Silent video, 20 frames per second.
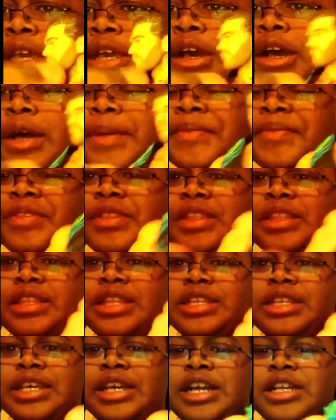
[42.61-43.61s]
Um,
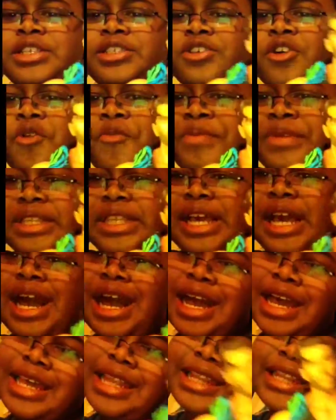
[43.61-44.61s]
this head sculpt is
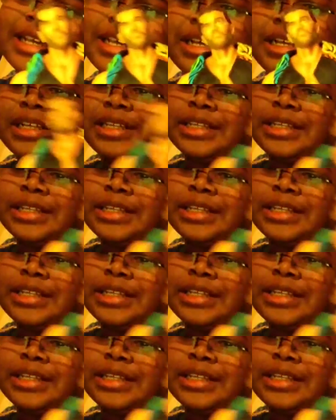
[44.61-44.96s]
kinda